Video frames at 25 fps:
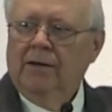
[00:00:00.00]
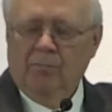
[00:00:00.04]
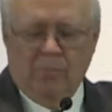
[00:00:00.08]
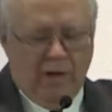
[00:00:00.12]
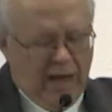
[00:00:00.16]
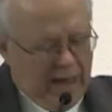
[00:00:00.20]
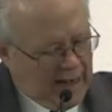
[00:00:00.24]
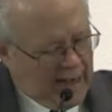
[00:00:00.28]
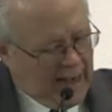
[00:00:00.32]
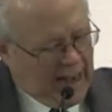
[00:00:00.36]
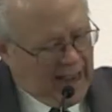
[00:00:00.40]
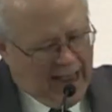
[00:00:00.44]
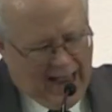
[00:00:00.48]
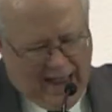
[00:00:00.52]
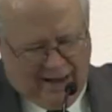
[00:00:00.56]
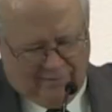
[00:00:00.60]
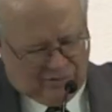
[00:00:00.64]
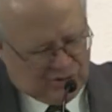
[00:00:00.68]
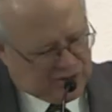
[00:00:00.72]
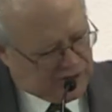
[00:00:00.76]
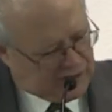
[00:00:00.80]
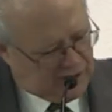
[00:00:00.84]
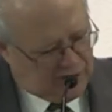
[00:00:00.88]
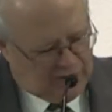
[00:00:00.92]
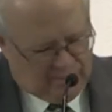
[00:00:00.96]
Man, I,
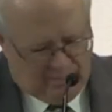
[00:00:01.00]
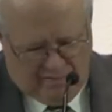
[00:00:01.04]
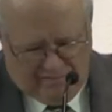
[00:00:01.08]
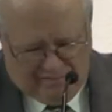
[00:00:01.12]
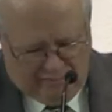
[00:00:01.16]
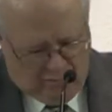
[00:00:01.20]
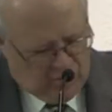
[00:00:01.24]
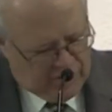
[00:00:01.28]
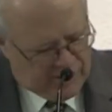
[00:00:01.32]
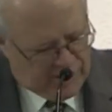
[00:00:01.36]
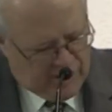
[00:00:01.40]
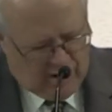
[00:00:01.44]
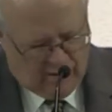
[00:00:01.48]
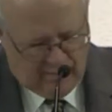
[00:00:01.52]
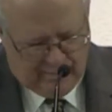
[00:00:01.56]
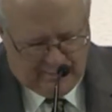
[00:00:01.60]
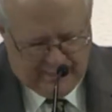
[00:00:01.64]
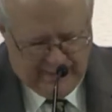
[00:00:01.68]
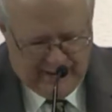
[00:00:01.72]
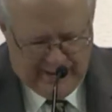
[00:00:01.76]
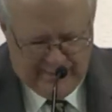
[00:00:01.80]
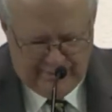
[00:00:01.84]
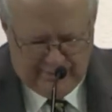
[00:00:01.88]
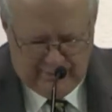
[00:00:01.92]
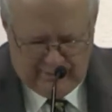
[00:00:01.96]
have stood before
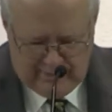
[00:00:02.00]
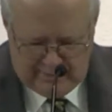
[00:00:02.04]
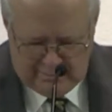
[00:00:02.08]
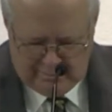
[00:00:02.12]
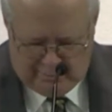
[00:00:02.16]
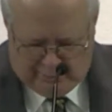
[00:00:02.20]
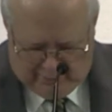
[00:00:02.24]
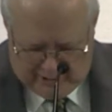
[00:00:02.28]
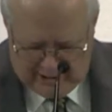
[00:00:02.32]
young people and